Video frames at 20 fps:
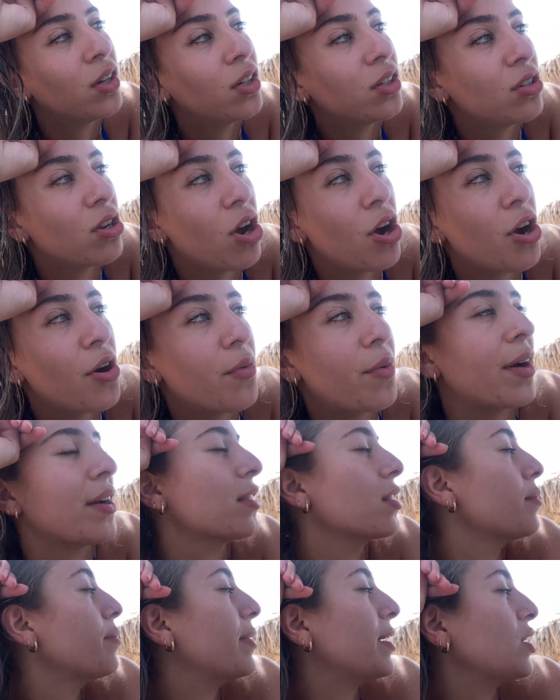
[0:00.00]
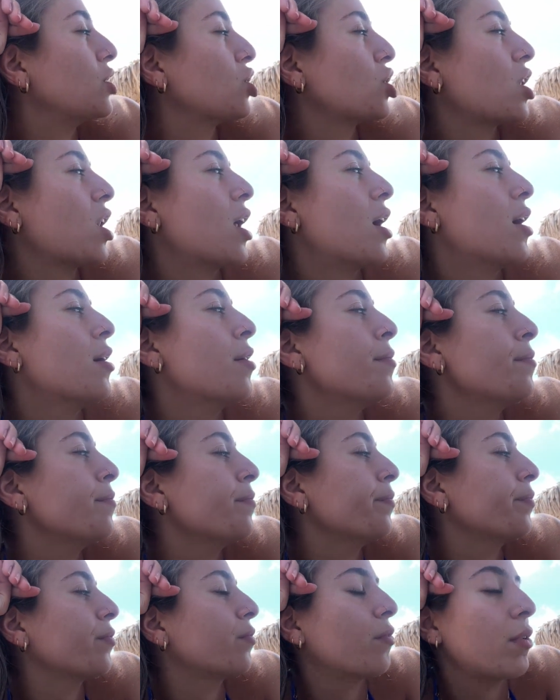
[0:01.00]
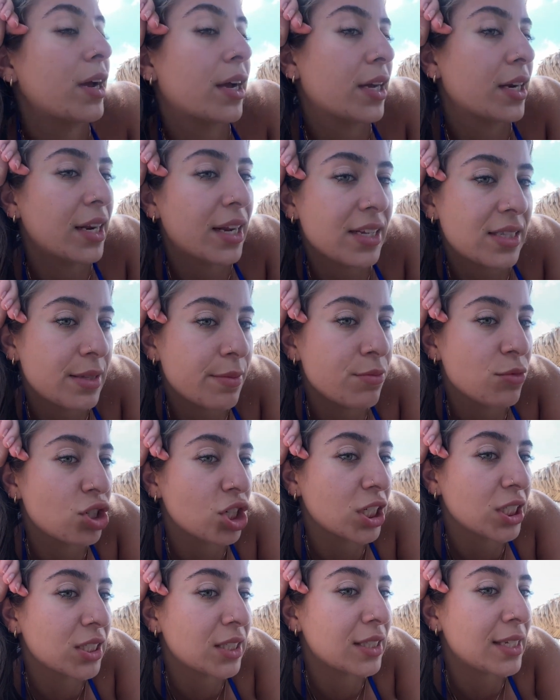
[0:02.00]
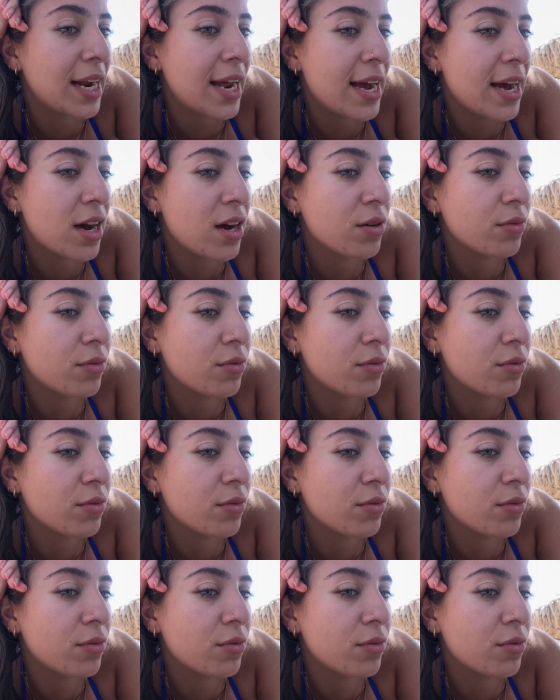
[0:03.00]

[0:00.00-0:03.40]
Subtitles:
So we're at the beach club. We're going to get some drinks now.